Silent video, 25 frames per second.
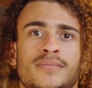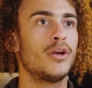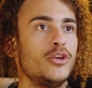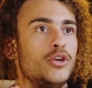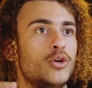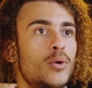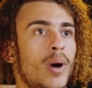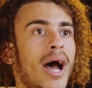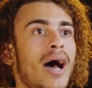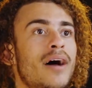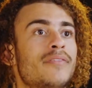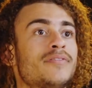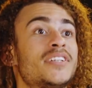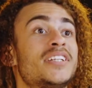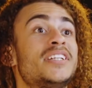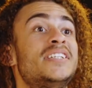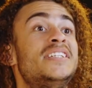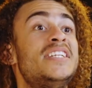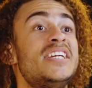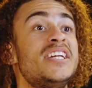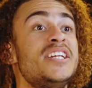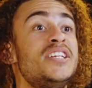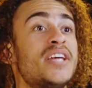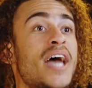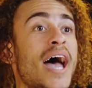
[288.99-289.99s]
You have to
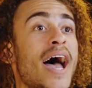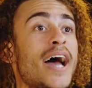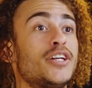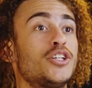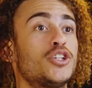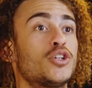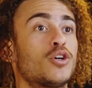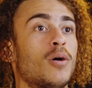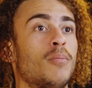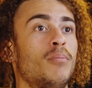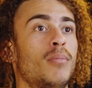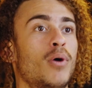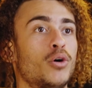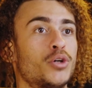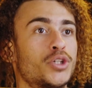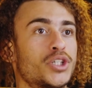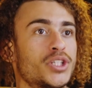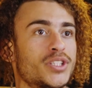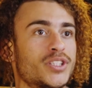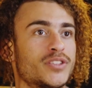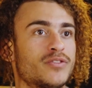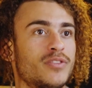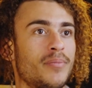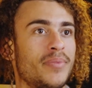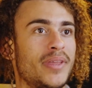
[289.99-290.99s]
detach your
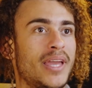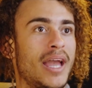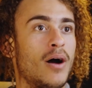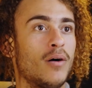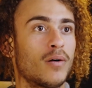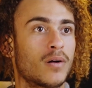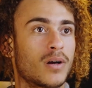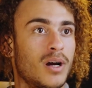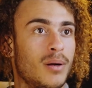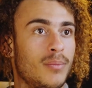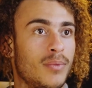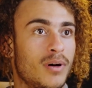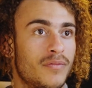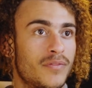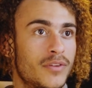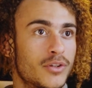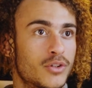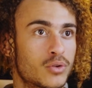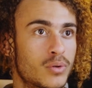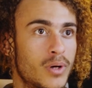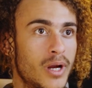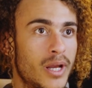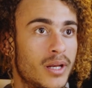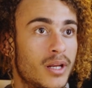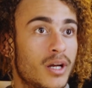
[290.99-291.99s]
emotions from the outcome of the
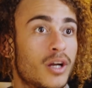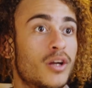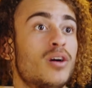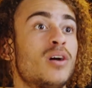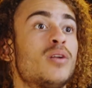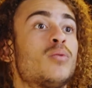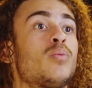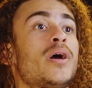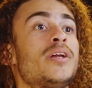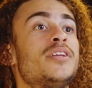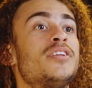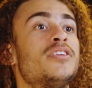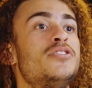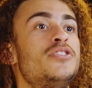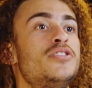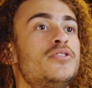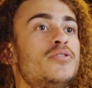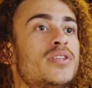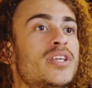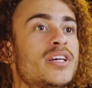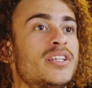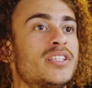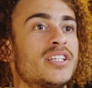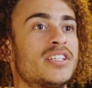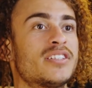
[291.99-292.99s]
trade. A good way to
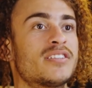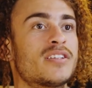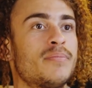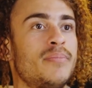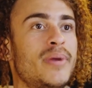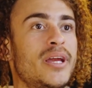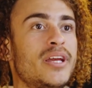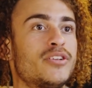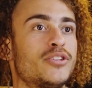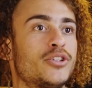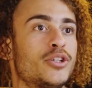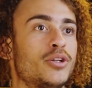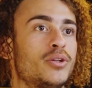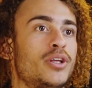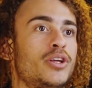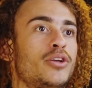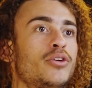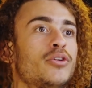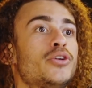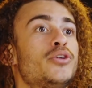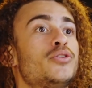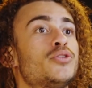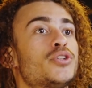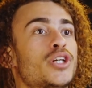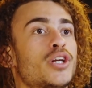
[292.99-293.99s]
do this is to make sure that
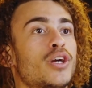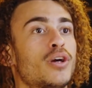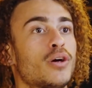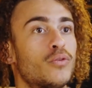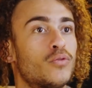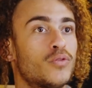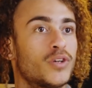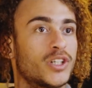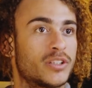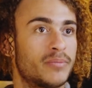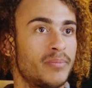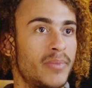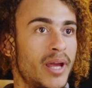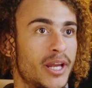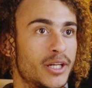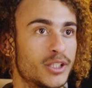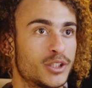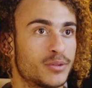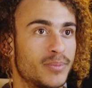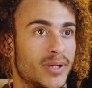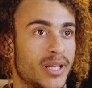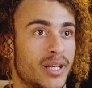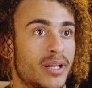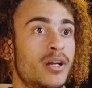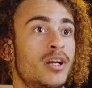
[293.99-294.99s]
you're using good risk
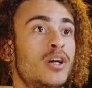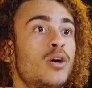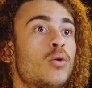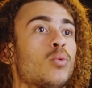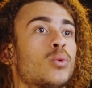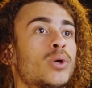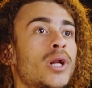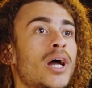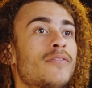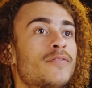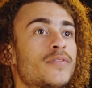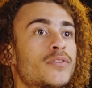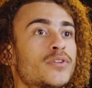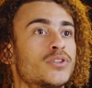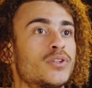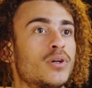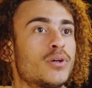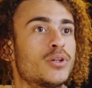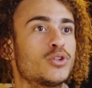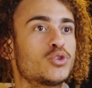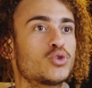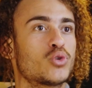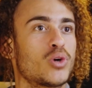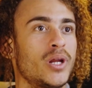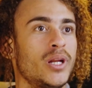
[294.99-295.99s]
management. When I first
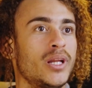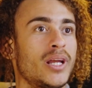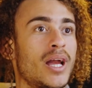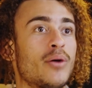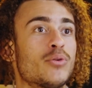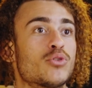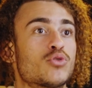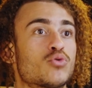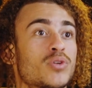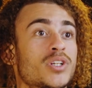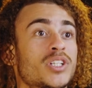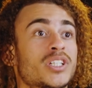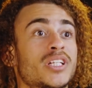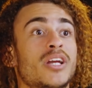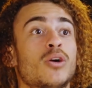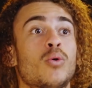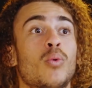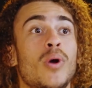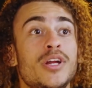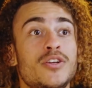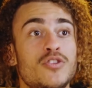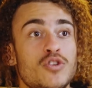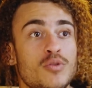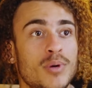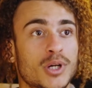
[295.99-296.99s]
started trading, I was risking
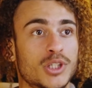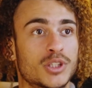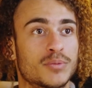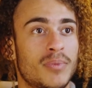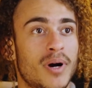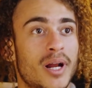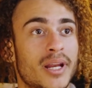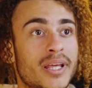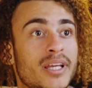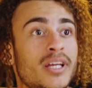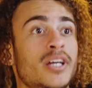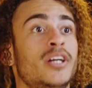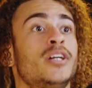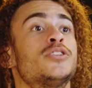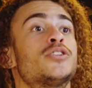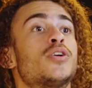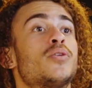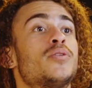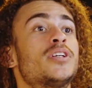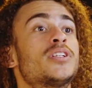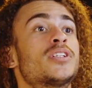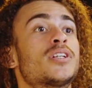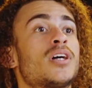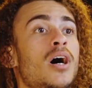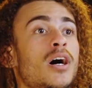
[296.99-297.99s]
way too much money, so
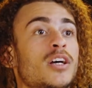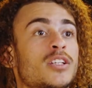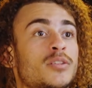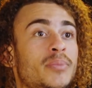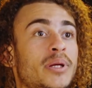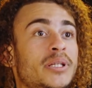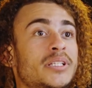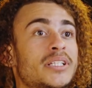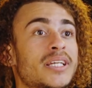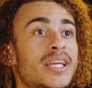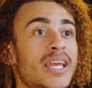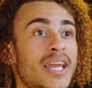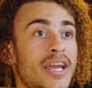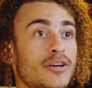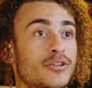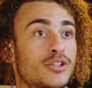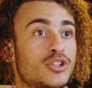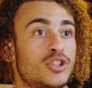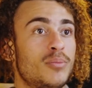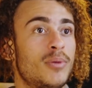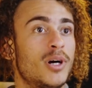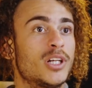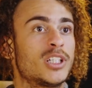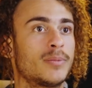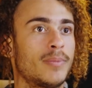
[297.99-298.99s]
this caused me to care
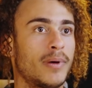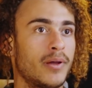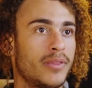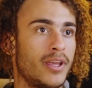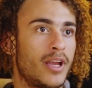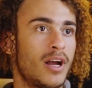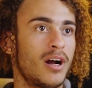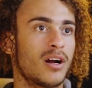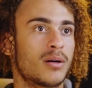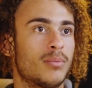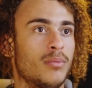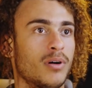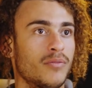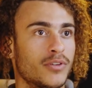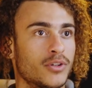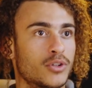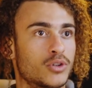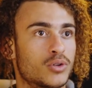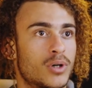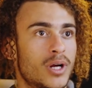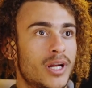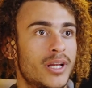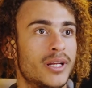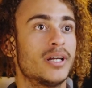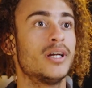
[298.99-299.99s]
too much about the outcome of the
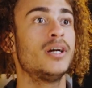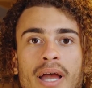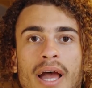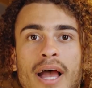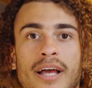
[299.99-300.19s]
trade.